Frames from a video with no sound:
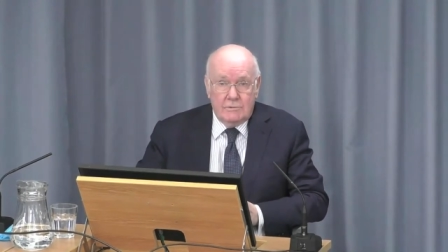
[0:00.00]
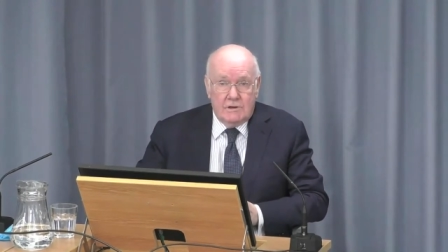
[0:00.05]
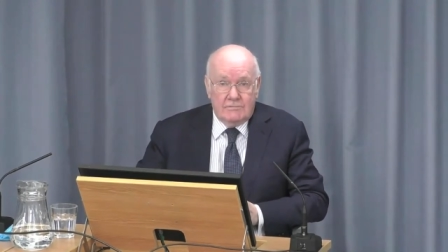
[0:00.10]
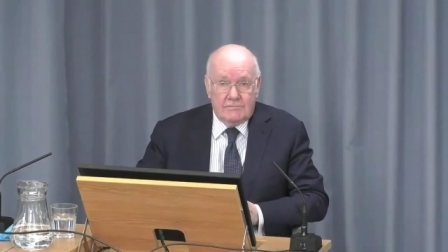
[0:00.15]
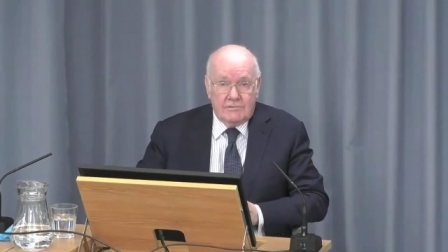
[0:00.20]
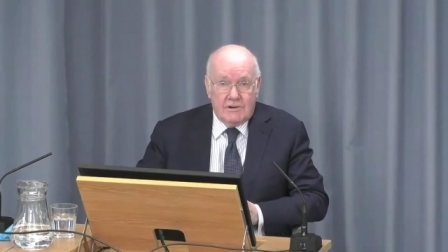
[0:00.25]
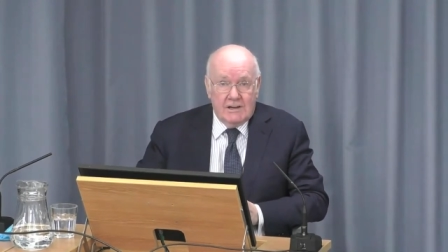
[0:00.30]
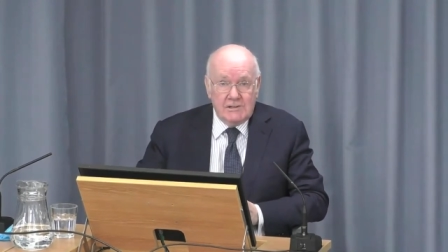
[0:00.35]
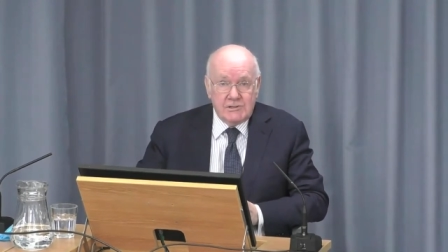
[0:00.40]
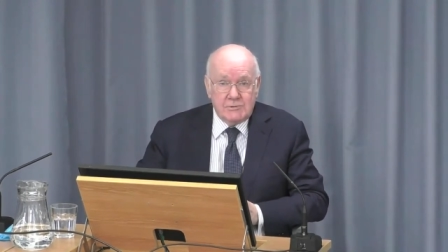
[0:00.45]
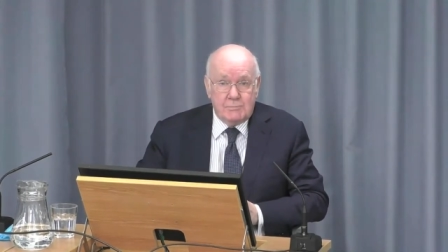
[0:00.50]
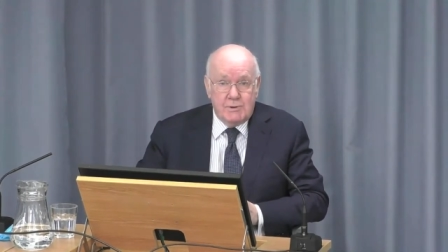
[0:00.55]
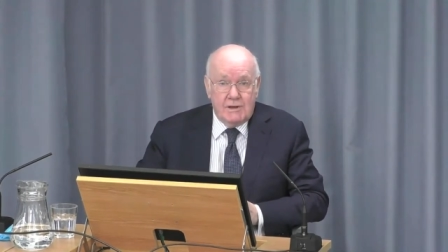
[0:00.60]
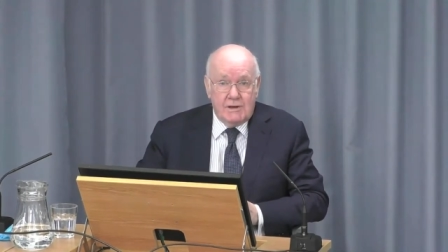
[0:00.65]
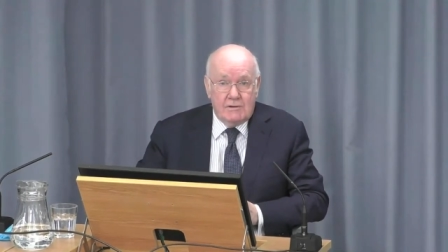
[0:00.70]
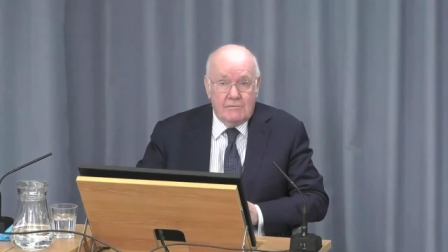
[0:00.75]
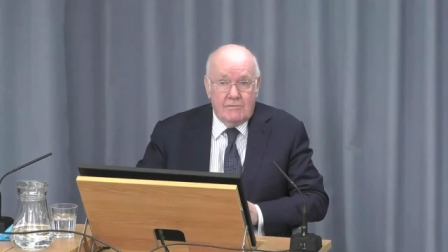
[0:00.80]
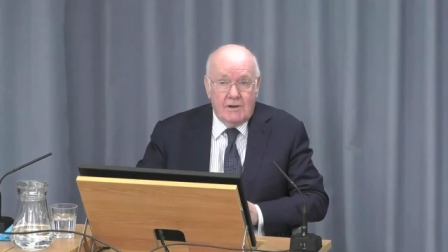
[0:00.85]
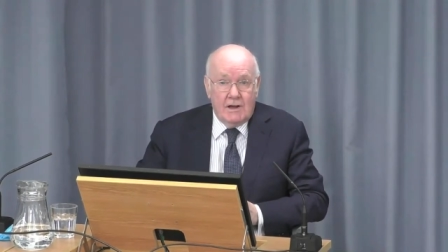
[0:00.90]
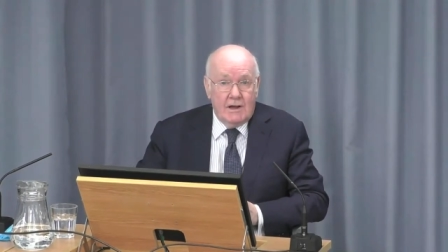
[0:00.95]
a fresh
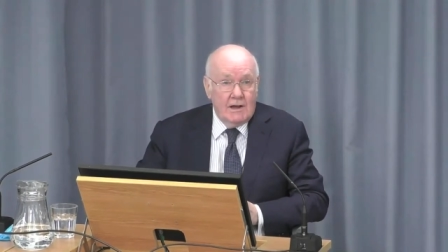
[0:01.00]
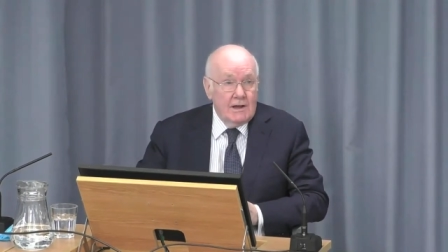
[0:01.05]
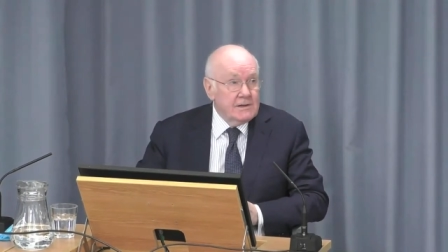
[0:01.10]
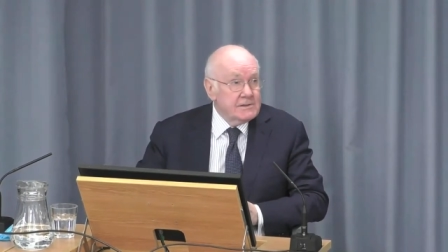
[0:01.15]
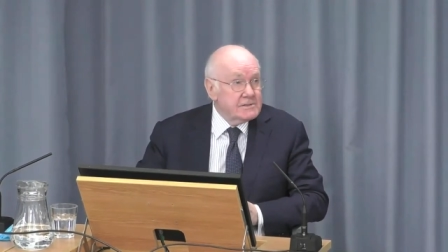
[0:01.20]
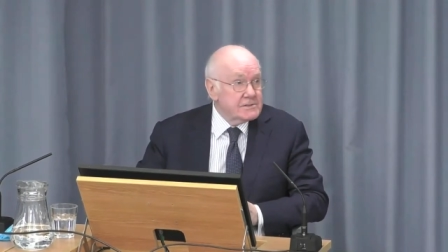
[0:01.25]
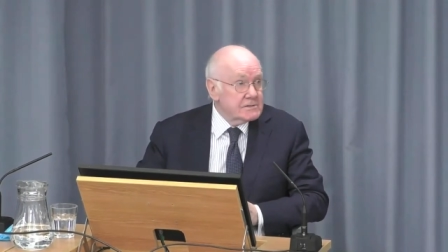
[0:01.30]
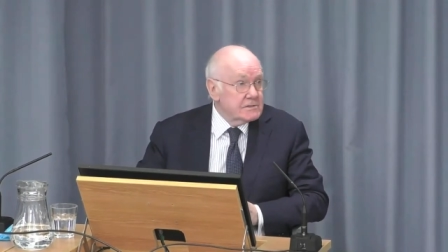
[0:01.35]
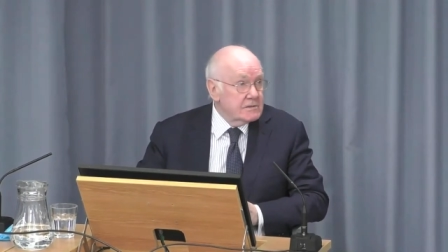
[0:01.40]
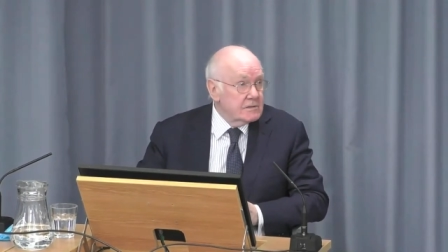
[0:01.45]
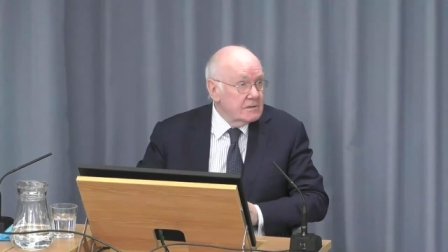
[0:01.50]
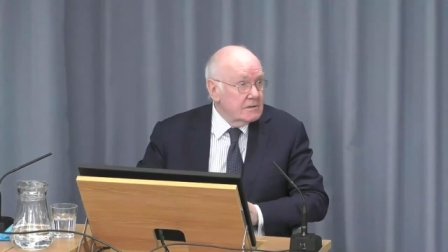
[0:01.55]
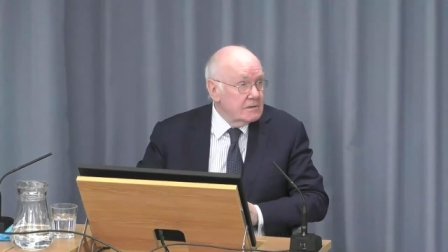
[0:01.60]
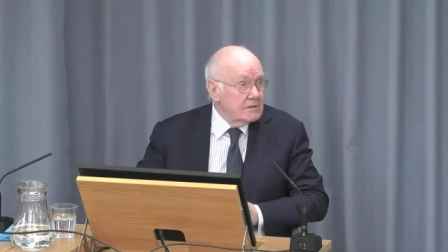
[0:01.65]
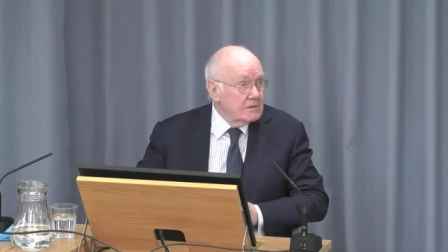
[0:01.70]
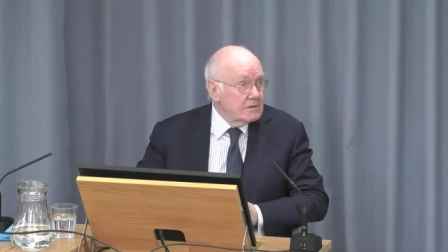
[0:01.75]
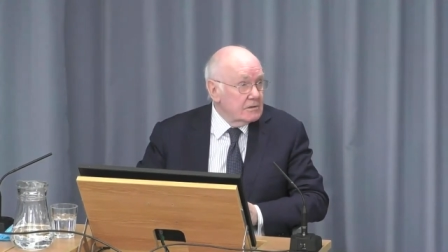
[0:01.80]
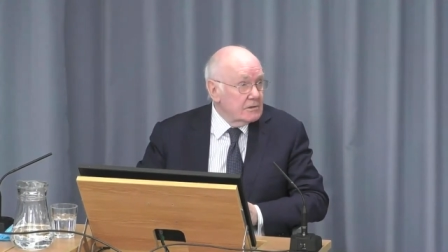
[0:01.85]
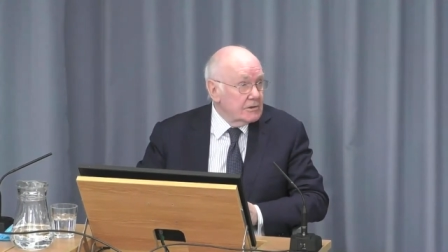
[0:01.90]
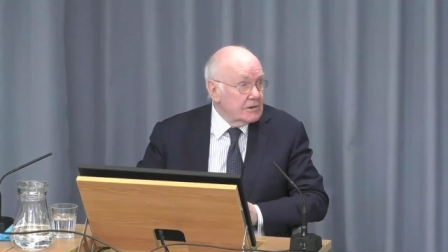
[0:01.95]
pair of eyes
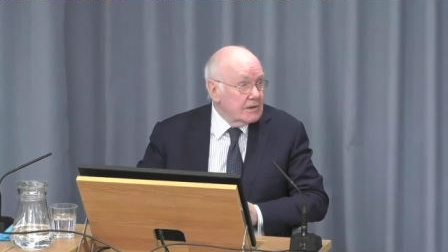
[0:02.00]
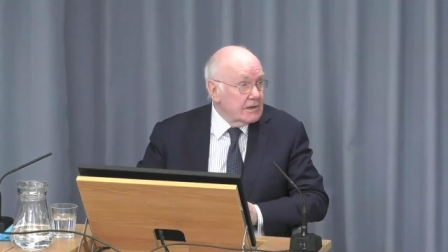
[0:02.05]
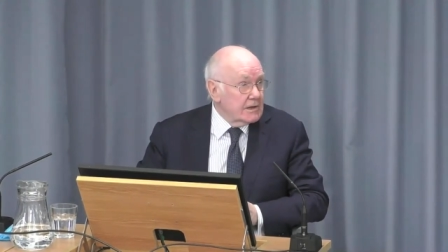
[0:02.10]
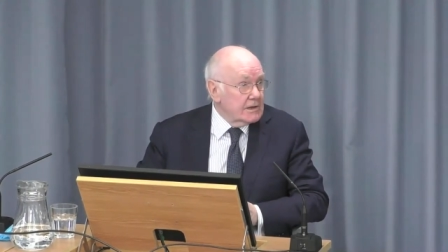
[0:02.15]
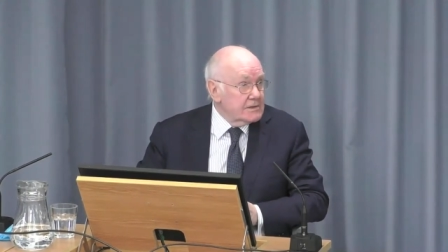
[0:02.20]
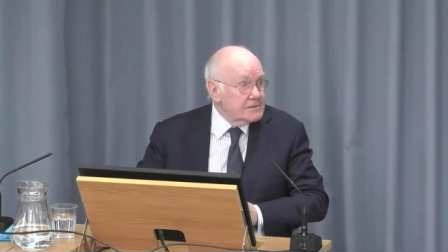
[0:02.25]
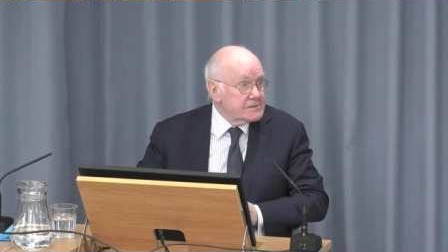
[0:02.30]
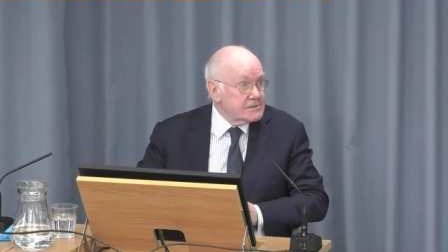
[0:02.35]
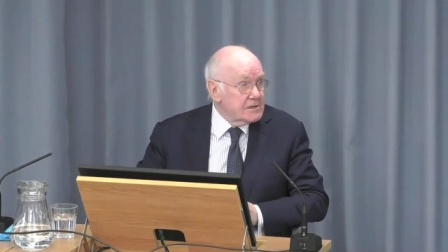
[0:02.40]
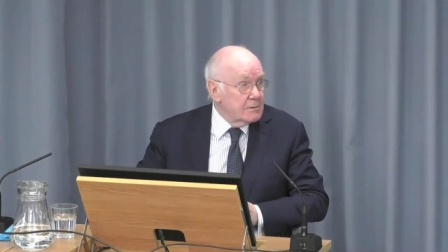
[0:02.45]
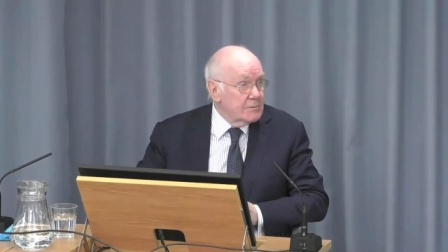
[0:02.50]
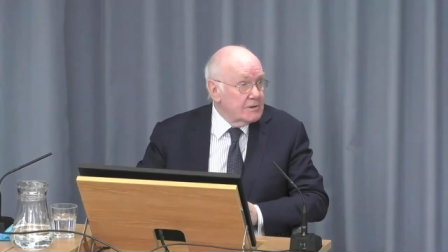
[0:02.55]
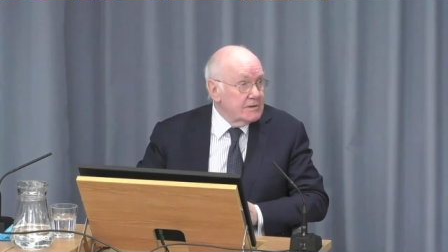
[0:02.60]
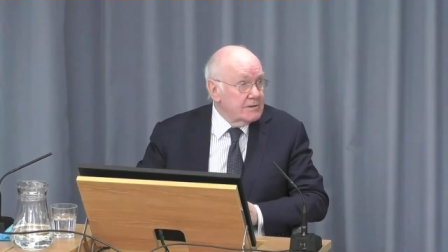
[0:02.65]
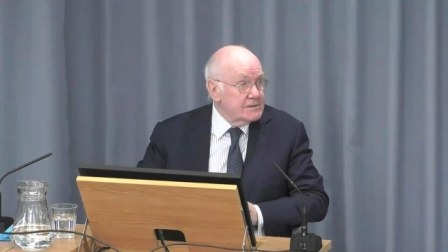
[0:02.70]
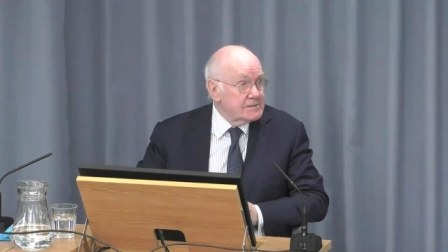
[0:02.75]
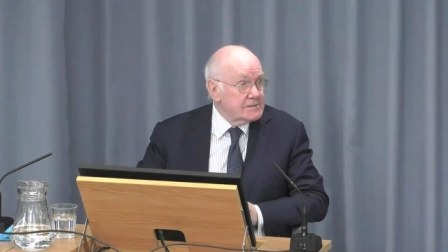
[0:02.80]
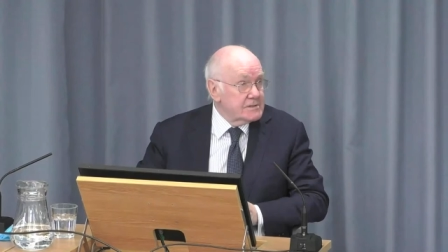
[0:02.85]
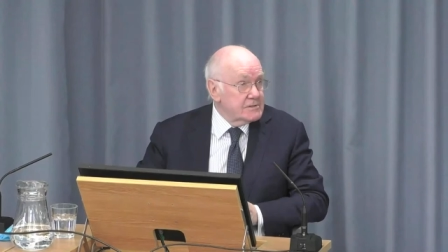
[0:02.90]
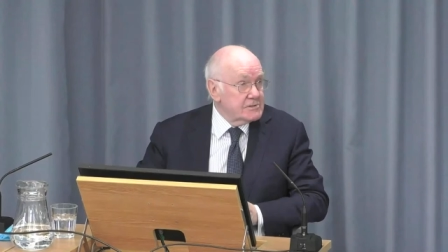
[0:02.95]
looking at some of
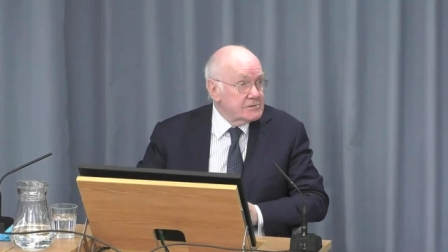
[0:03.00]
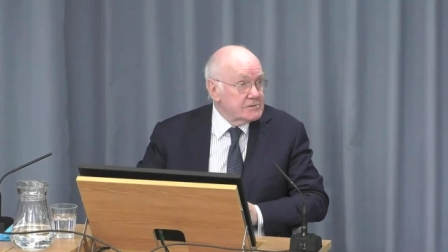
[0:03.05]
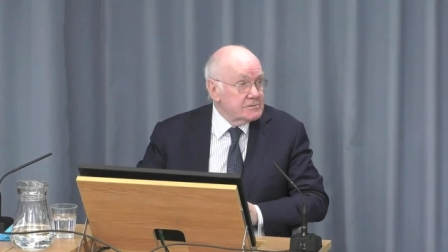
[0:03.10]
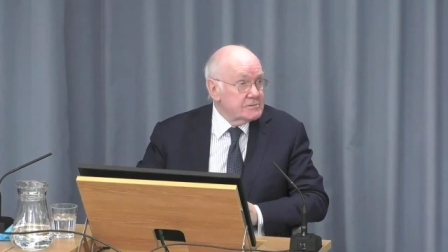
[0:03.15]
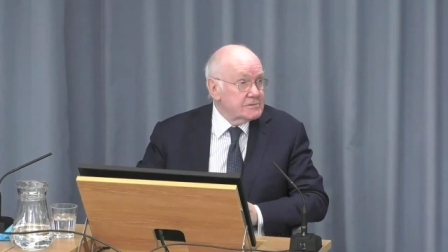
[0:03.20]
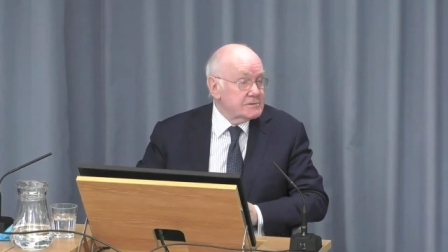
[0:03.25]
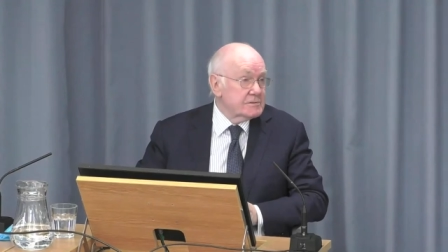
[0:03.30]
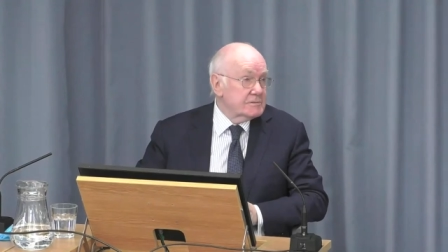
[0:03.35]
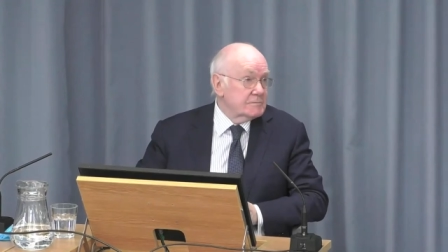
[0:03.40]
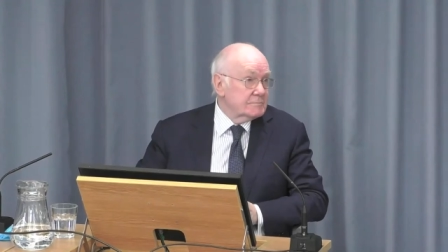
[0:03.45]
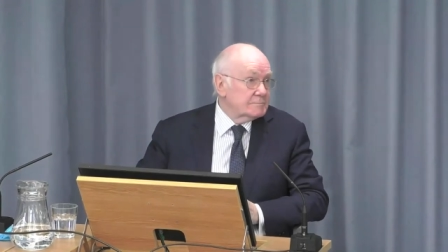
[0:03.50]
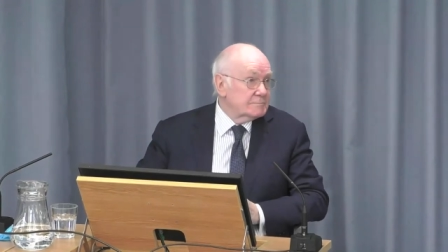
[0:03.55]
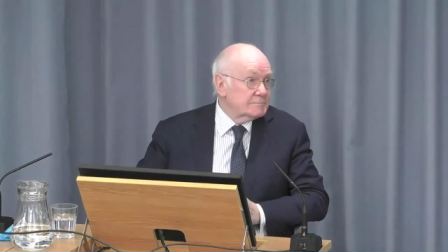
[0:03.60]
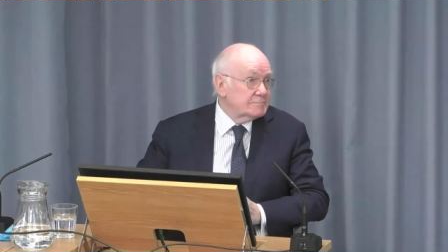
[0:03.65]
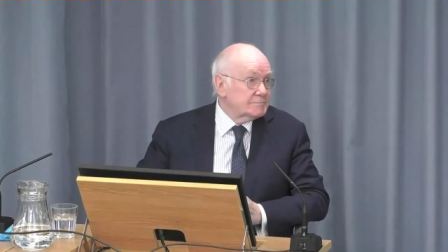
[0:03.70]
these issues.